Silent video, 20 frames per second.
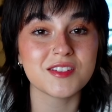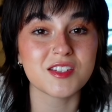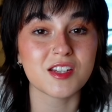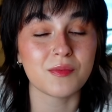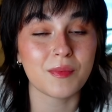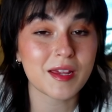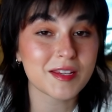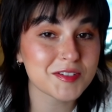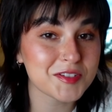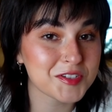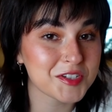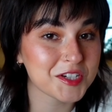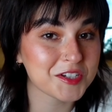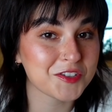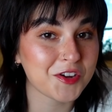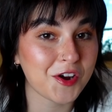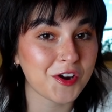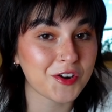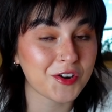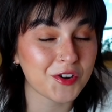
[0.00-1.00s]
is an amazing
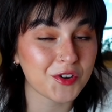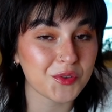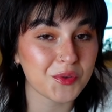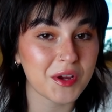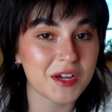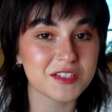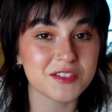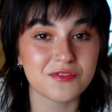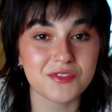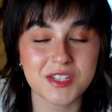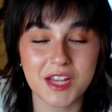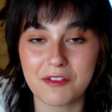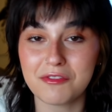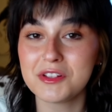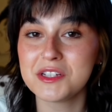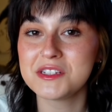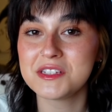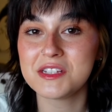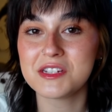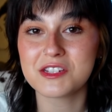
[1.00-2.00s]
TikToker. You guys have
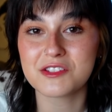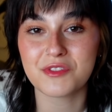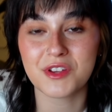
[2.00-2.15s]
definitely seen his